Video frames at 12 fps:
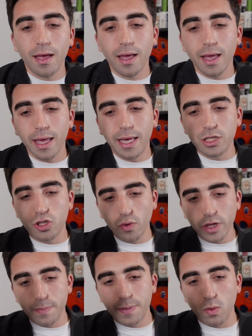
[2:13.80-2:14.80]
He's
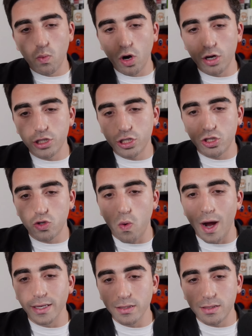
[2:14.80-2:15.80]
only been worse
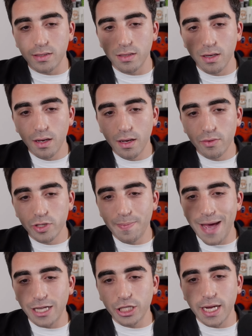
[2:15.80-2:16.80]
twice. It's a
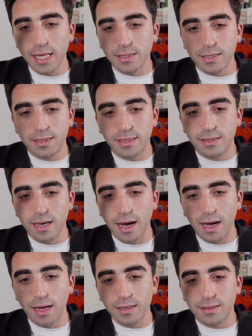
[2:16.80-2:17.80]
match against
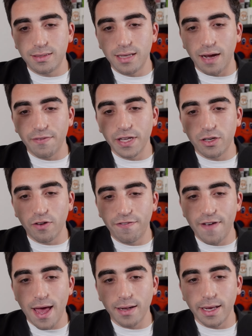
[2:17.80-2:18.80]
uh, David
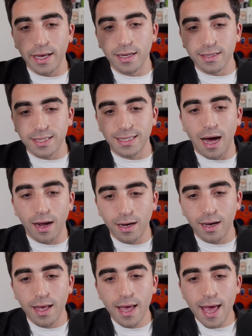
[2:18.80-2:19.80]
Goffin in
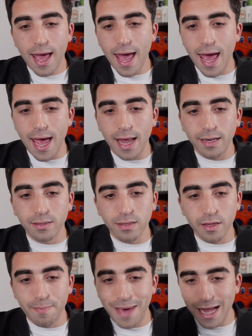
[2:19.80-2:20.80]
Astana, and
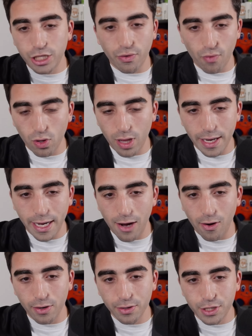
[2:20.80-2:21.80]
the match at Roland
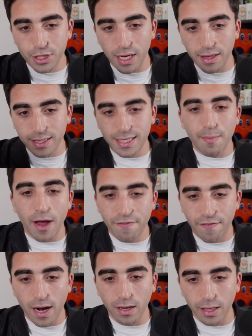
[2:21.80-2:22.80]
Garros, uh, the
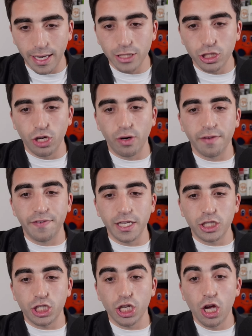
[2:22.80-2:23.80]
semifinal against
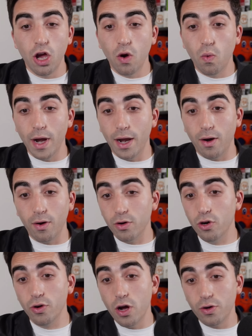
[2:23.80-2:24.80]
Djokovic, where,
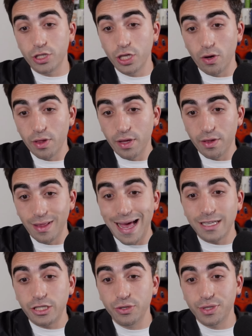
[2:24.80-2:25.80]
who knows, you know, the, the
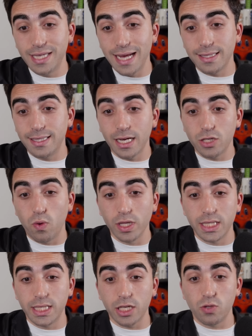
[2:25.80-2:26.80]
last two sets, six one,
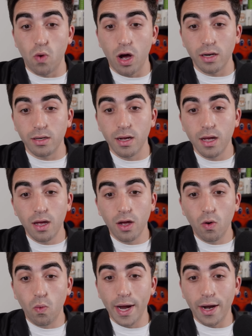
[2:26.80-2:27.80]
six one,
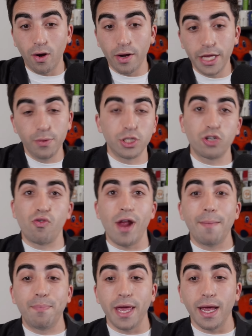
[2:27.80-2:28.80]
where he was
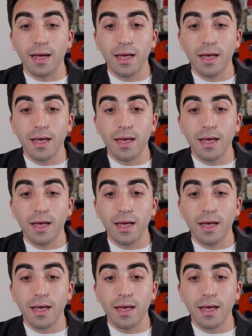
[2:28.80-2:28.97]
cramping.